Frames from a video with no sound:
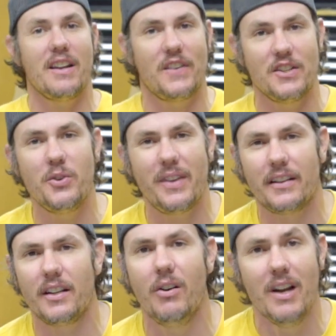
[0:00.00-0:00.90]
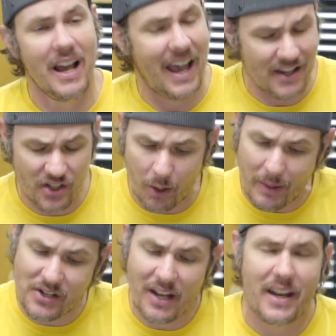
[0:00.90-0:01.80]
If you do that though, as
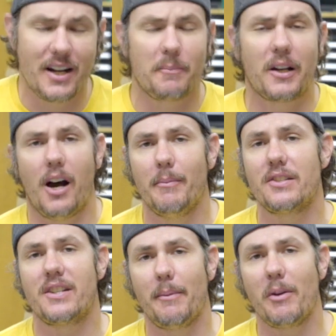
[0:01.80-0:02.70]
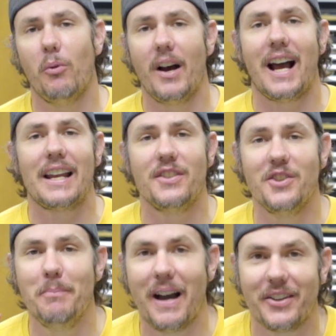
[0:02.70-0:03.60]
always, hit up the comments. Tell me what I could
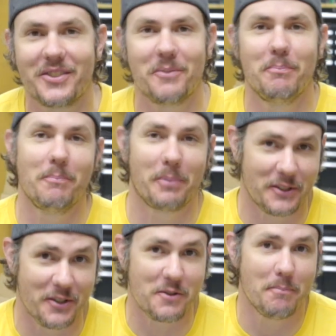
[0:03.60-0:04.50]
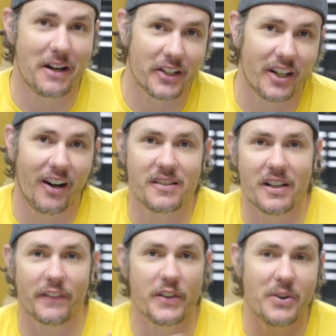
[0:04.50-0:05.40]
do better to produce better
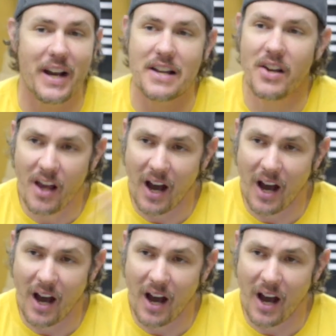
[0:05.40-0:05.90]
content for you guys.